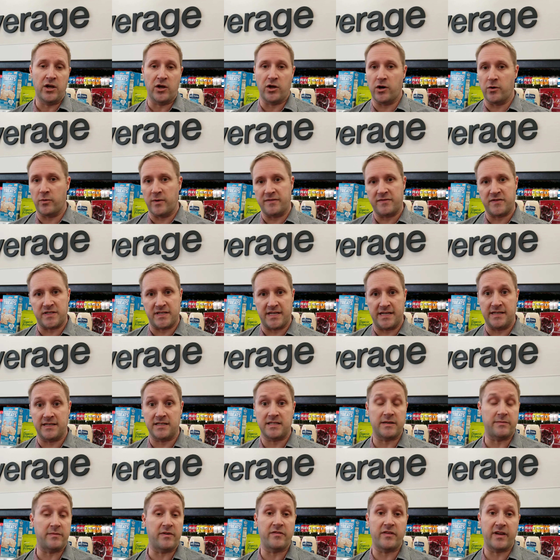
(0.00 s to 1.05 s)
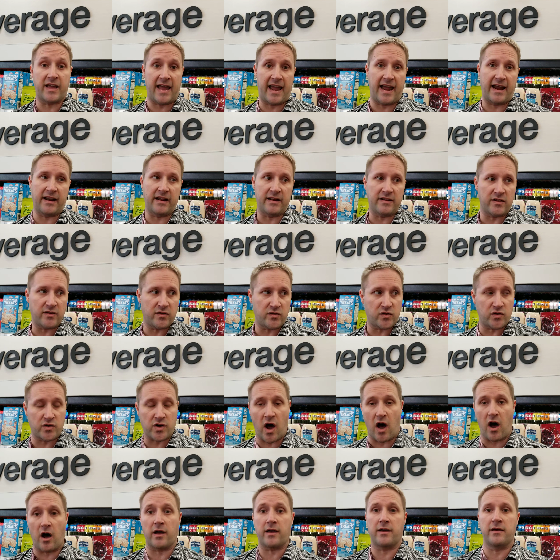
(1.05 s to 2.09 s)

We've seen some of the candidates talk